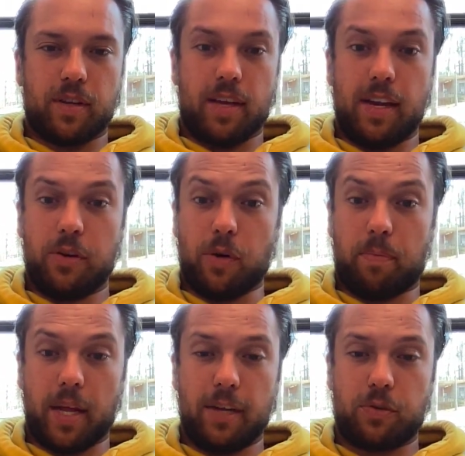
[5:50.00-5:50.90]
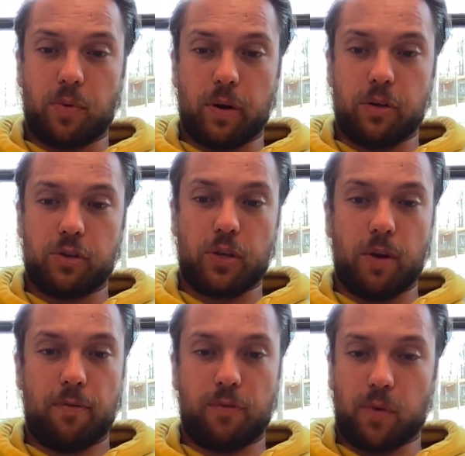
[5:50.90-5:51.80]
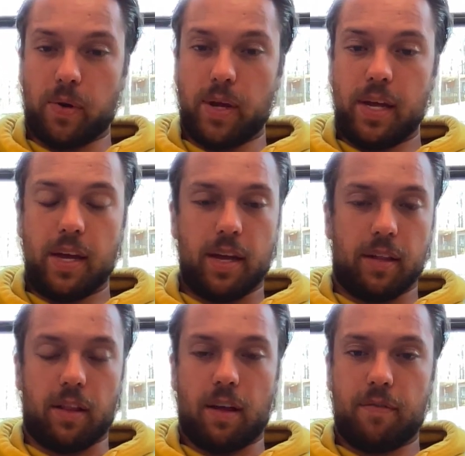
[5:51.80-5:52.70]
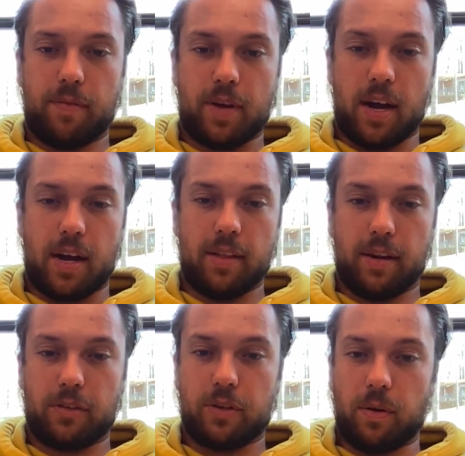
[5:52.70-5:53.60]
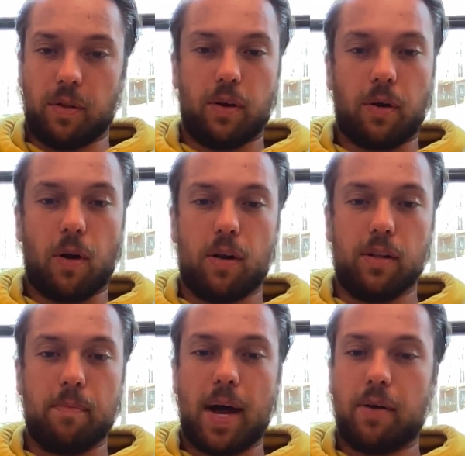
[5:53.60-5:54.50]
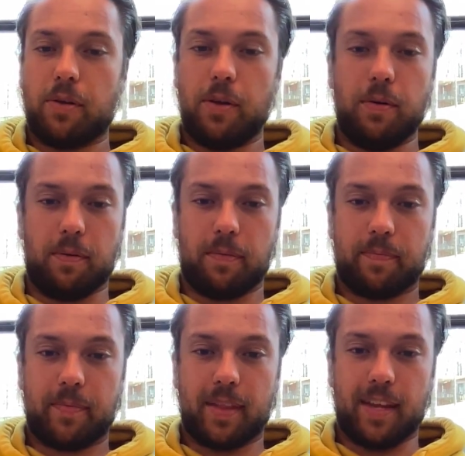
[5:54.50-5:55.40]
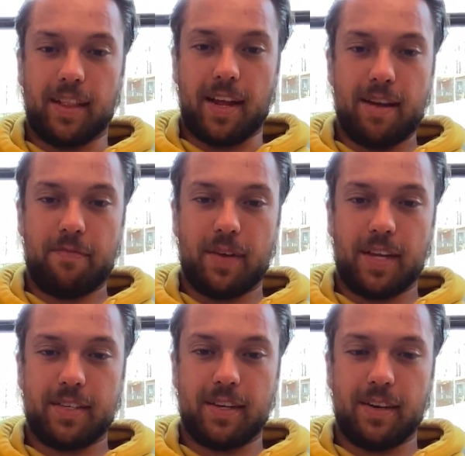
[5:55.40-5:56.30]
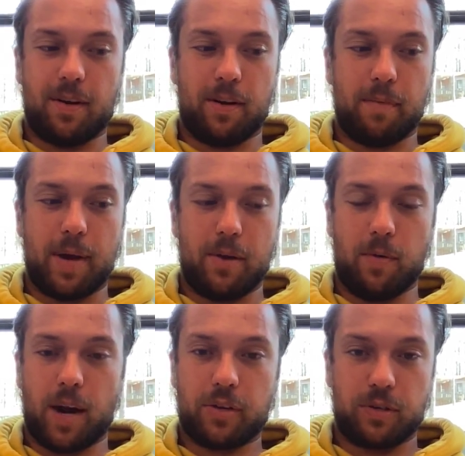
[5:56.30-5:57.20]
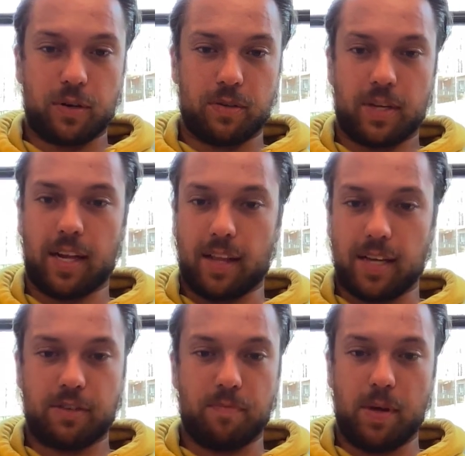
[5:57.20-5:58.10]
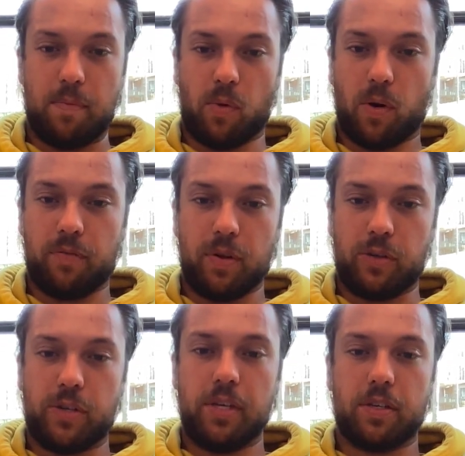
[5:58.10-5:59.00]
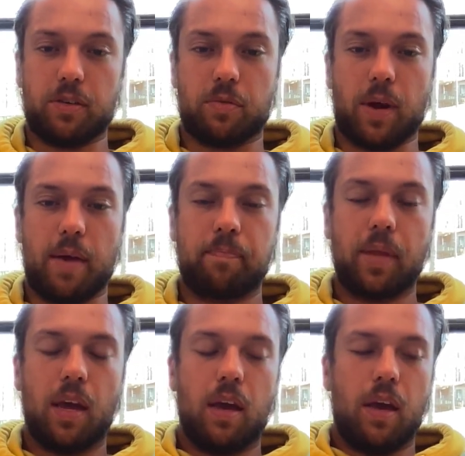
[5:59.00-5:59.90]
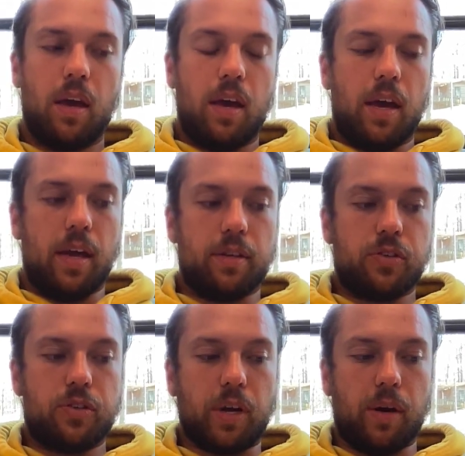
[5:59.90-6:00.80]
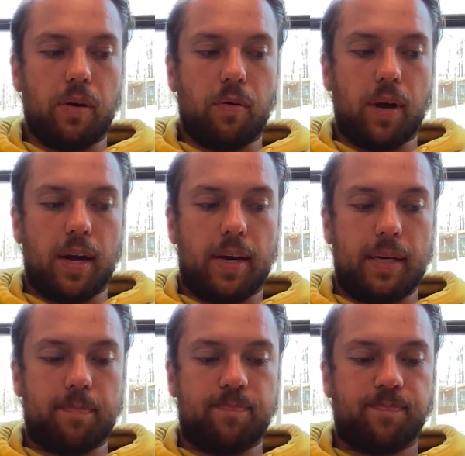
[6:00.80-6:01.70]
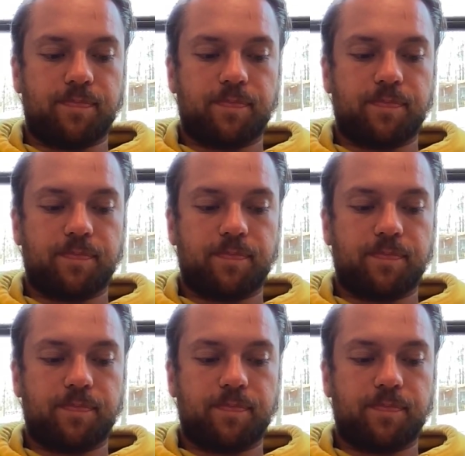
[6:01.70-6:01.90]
getting to a place where you're so free in the love of God that it's no longer all about you that life isn't all about you. I actually start saying less of me, more of you, Jesus, right? And so, um,